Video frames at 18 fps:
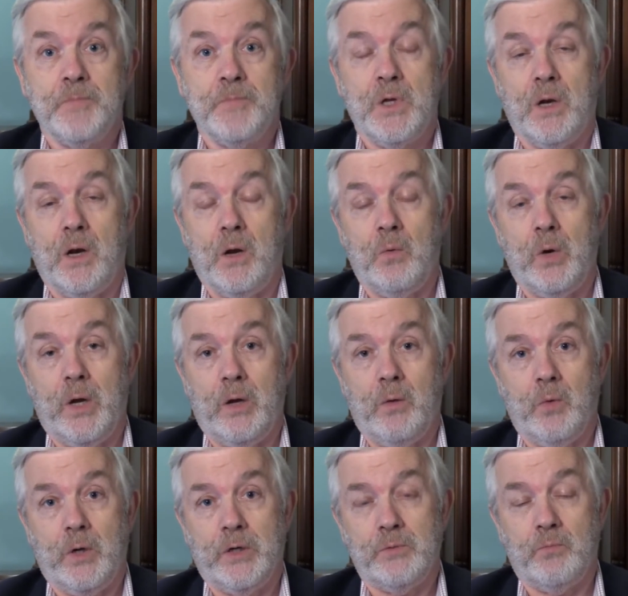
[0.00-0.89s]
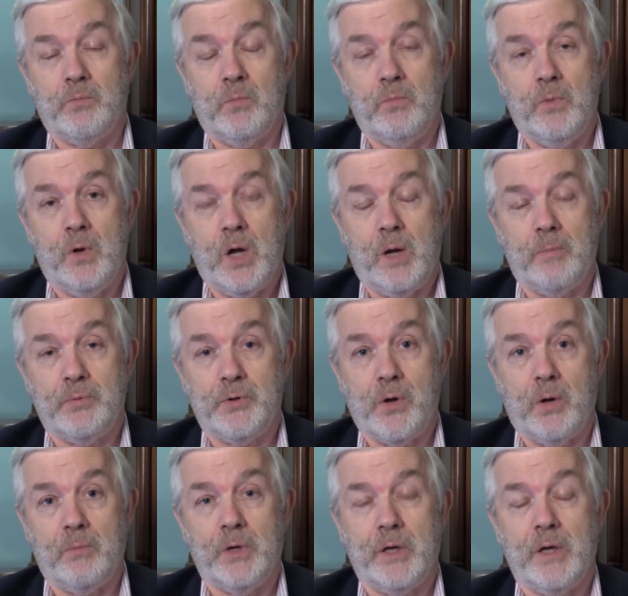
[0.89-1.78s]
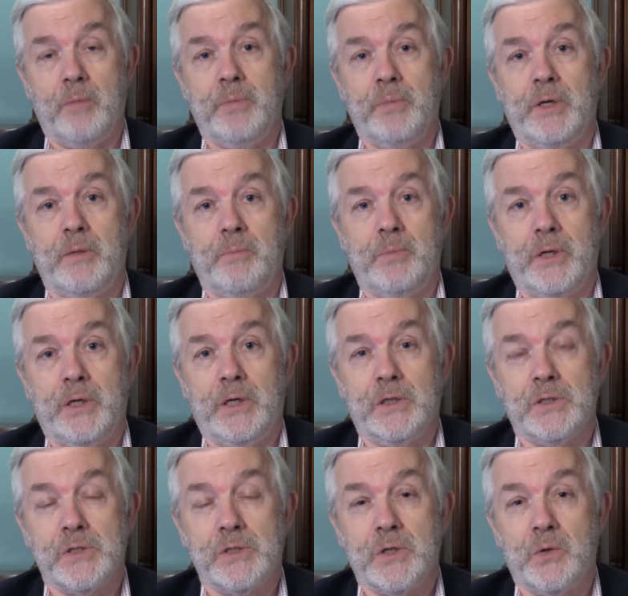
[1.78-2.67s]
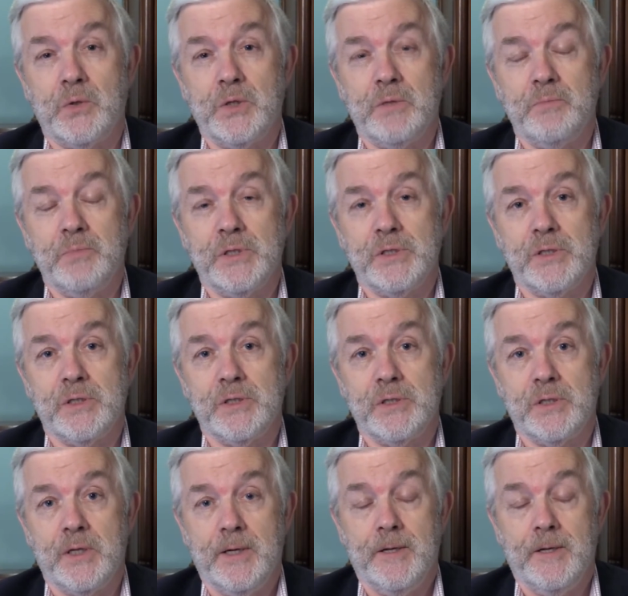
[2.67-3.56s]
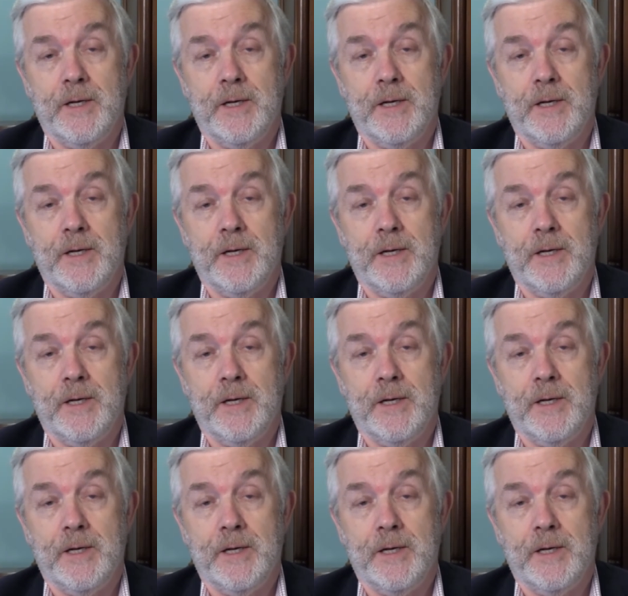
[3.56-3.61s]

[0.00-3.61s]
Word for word: you know, we're, we're predominantly a B two B consulting business.